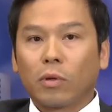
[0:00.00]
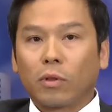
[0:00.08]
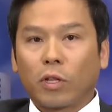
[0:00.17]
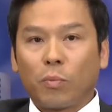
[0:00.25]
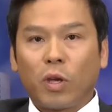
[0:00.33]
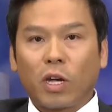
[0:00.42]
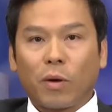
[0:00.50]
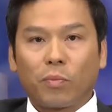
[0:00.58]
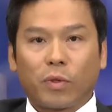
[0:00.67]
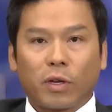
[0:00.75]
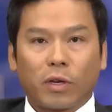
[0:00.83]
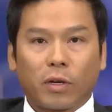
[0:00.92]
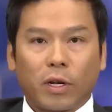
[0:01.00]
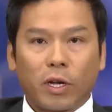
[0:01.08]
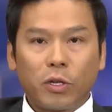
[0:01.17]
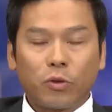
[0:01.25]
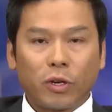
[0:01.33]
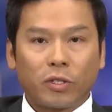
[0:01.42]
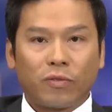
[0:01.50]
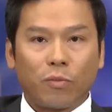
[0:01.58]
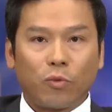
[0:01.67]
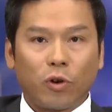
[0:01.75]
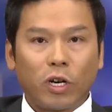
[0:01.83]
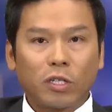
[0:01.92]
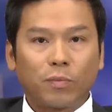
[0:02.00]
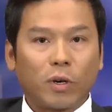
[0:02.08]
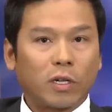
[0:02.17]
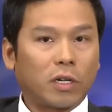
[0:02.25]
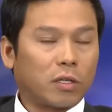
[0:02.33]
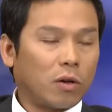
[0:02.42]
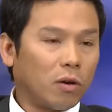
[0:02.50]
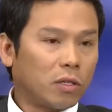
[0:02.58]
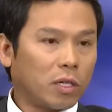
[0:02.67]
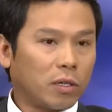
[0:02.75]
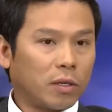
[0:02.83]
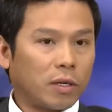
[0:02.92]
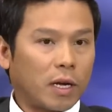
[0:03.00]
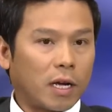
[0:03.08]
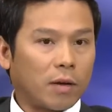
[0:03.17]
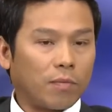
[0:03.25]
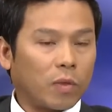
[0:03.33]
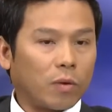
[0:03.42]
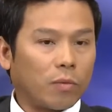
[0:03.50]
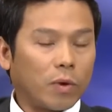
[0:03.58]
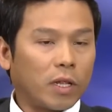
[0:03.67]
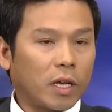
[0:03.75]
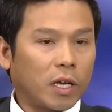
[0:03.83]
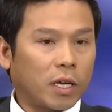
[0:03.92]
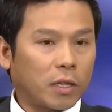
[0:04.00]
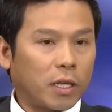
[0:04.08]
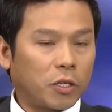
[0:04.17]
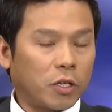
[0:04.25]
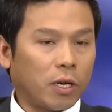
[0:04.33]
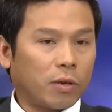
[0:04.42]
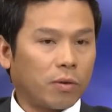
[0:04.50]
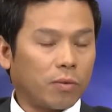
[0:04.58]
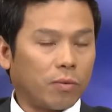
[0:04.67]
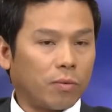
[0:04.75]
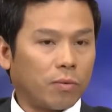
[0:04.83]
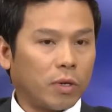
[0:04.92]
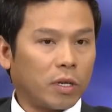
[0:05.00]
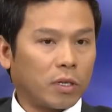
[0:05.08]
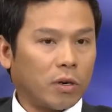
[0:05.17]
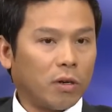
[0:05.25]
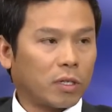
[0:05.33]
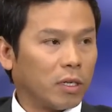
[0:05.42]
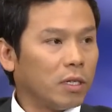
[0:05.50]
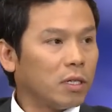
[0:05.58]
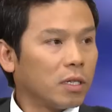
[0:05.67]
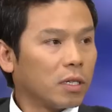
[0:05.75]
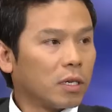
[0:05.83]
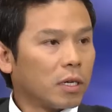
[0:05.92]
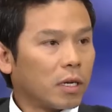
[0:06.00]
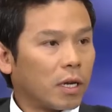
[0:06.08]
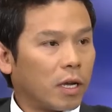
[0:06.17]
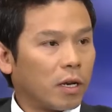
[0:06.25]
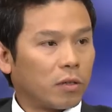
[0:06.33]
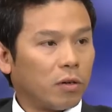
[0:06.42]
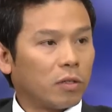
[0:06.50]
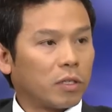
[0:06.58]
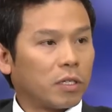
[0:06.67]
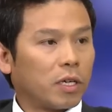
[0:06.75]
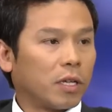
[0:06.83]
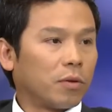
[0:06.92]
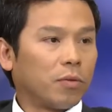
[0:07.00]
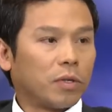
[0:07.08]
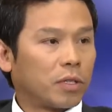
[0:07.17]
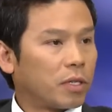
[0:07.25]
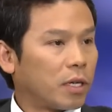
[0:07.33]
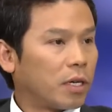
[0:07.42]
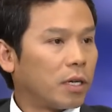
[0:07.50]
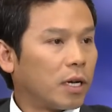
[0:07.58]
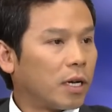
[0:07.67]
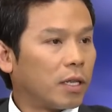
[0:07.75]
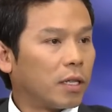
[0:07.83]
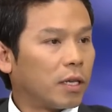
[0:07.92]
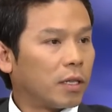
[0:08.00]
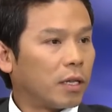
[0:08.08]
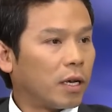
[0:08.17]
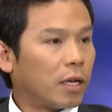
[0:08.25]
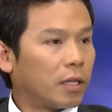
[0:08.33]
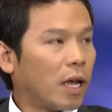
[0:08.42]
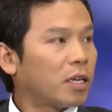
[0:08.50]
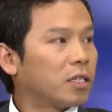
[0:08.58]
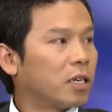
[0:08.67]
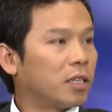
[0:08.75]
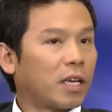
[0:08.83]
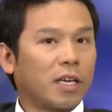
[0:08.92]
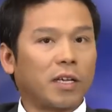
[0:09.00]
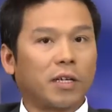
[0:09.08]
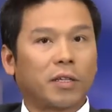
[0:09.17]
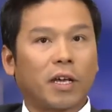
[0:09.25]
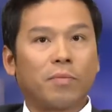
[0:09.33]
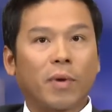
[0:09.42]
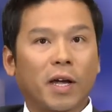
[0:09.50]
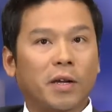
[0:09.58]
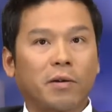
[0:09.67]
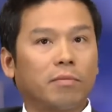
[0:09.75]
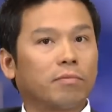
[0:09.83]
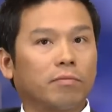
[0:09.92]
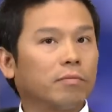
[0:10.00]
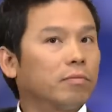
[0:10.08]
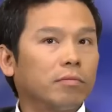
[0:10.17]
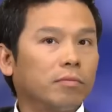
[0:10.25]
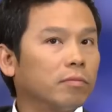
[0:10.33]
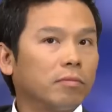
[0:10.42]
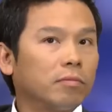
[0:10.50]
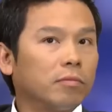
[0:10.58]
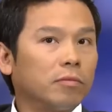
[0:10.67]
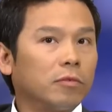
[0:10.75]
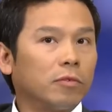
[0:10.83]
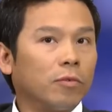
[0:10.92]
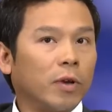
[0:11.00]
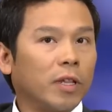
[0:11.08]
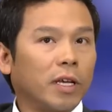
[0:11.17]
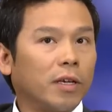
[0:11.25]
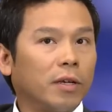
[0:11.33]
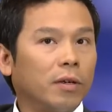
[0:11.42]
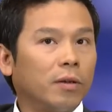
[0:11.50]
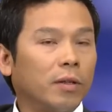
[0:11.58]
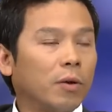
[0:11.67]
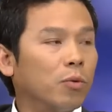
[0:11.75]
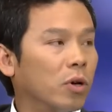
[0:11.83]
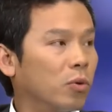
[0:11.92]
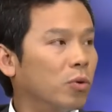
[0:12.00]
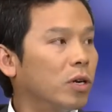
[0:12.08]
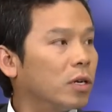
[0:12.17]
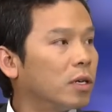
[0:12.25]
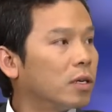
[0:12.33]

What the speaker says: they pick up the injuries from works, but the doctor, when they check with the doctor, and the doctor said it was the accident they made when they were at work.